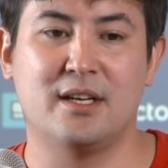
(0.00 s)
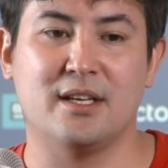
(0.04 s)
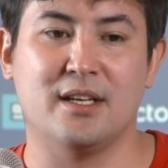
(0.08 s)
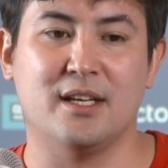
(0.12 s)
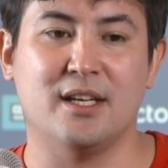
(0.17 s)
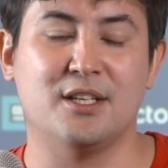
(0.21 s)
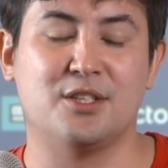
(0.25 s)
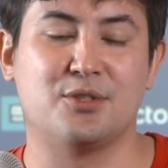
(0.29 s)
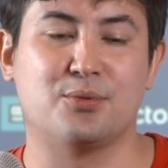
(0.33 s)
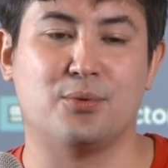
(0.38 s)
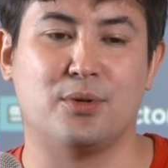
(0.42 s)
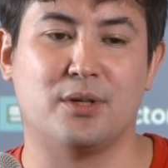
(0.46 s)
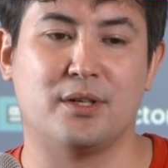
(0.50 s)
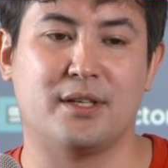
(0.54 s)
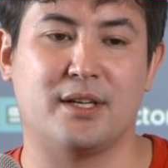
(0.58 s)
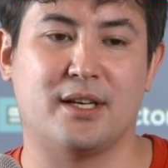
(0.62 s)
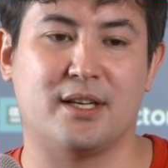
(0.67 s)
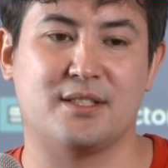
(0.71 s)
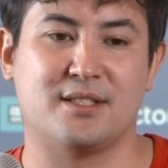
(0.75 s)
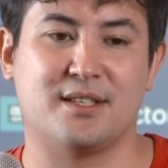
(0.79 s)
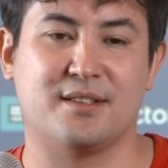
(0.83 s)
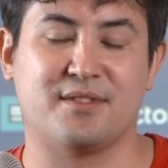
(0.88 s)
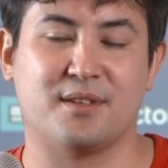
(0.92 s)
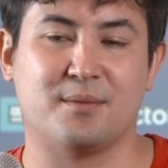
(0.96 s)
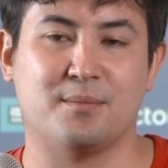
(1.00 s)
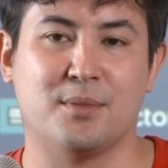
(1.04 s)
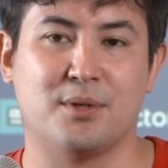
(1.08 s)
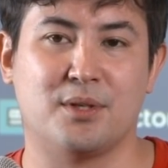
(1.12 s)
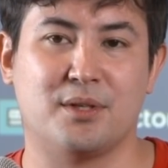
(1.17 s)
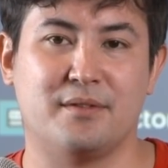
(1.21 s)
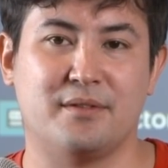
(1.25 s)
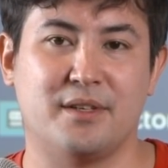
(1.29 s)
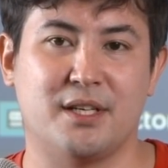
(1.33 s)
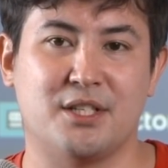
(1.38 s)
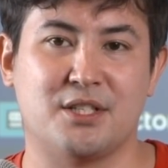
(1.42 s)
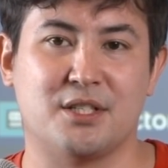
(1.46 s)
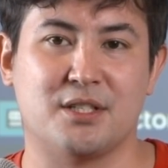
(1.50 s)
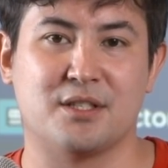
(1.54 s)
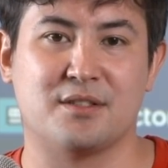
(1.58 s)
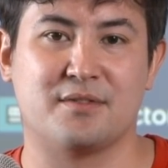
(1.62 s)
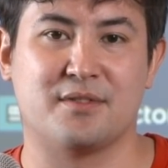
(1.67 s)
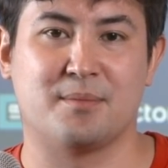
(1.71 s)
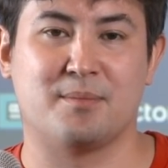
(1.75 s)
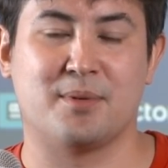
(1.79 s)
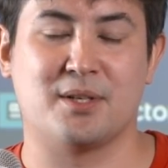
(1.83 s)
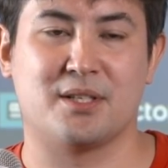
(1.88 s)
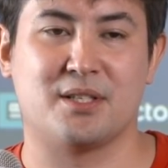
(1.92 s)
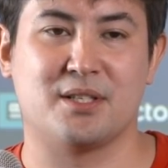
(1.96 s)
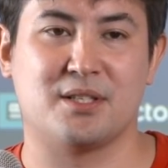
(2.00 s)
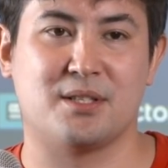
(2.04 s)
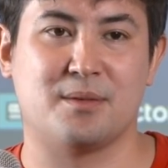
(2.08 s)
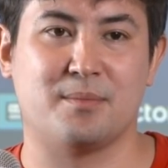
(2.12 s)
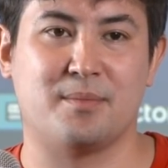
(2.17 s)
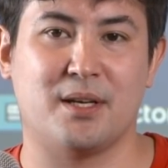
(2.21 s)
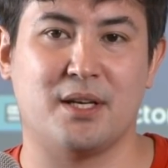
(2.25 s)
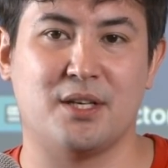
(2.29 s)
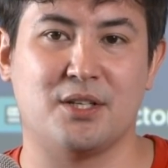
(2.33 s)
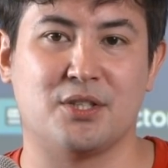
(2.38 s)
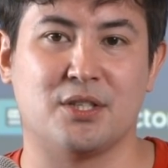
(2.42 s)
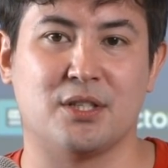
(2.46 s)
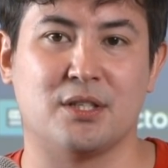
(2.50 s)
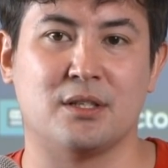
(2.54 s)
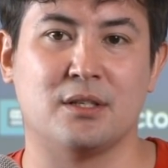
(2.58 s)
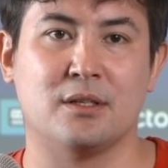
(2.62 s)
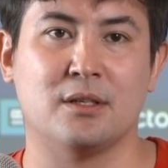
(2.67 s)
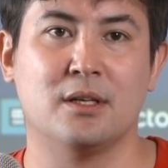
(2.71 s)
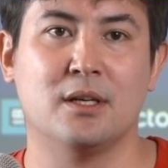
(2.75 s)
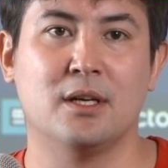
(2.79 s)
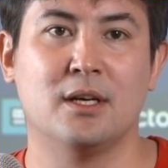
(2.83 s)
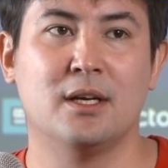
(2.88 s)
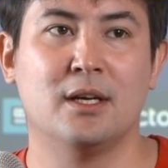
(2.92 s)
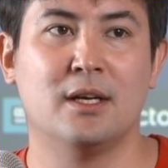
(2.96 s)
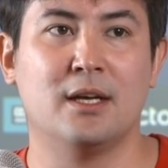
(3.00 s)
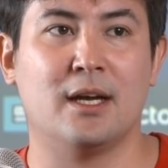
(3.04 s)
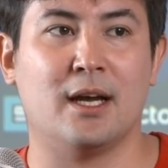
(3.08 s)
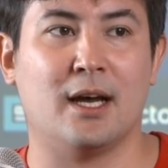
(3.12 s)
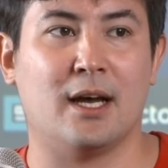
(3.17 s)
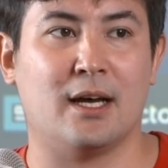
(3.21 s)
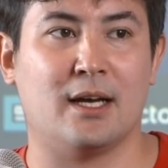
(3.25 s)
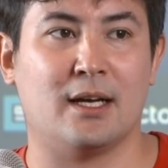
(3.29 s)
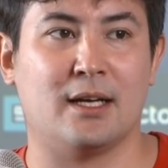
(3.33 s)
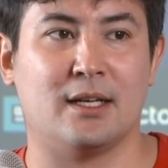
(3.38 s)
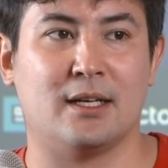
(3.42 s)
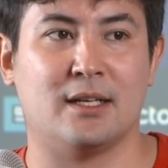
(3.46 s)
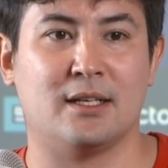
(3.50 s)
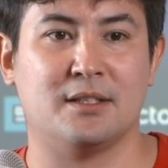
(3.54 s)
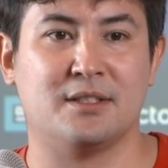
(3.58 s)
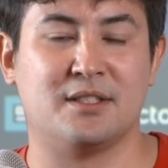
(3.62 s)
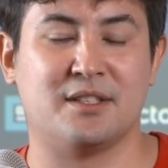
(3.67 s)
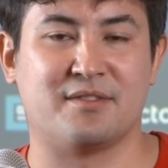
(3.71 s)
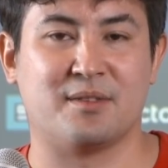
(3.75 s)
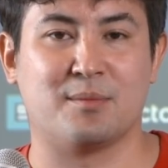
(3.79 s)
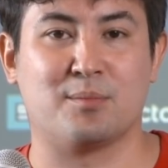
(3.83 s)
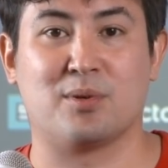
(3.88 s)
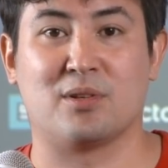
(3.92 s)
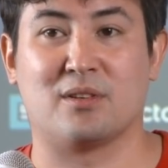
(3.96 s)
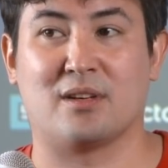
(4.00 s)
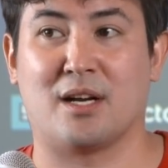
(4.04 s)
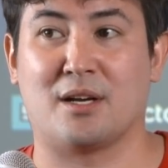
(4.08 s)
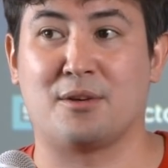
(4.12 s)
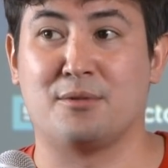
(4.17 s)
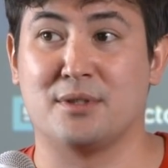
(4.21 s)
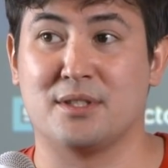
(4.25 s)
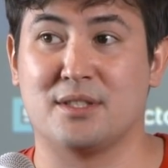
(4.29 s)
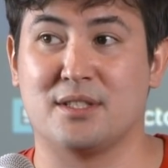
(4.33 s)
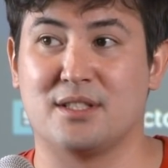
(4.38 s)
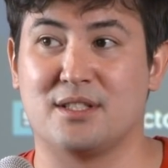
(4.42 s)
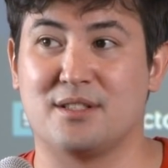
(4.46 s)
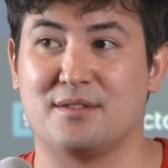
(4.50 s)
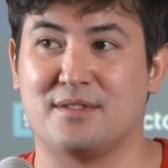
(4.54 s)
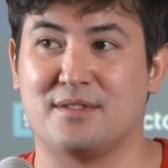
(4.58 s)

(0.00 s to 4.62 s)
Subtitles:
Each one has different motivations for participation, different prerequisites